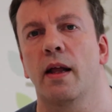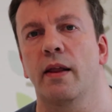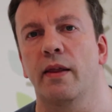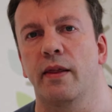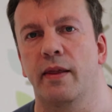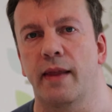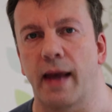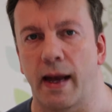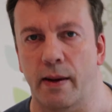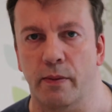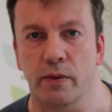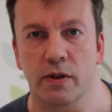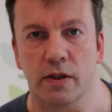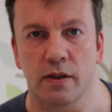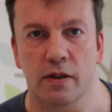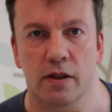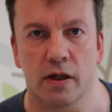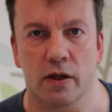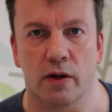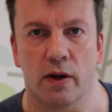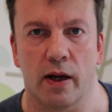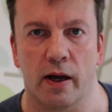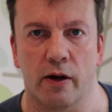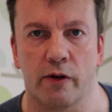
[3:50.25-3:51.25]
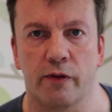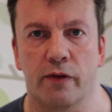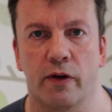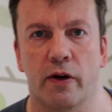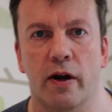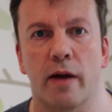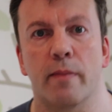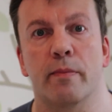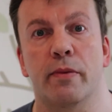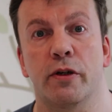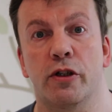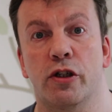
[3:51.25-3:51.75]
That was until Alpha
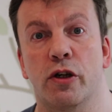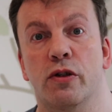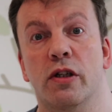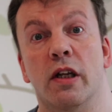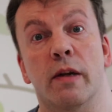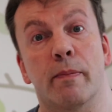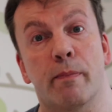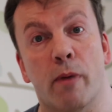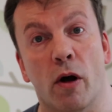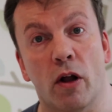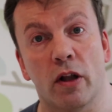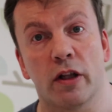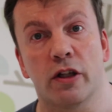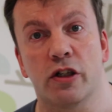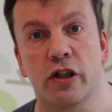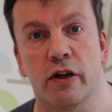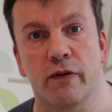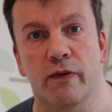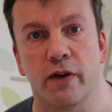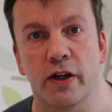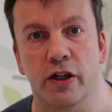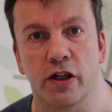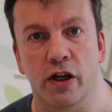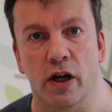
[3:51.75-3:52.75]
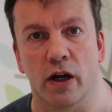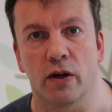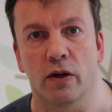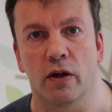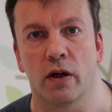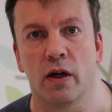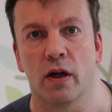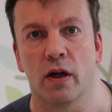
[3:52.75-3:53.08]
M produced an apology video,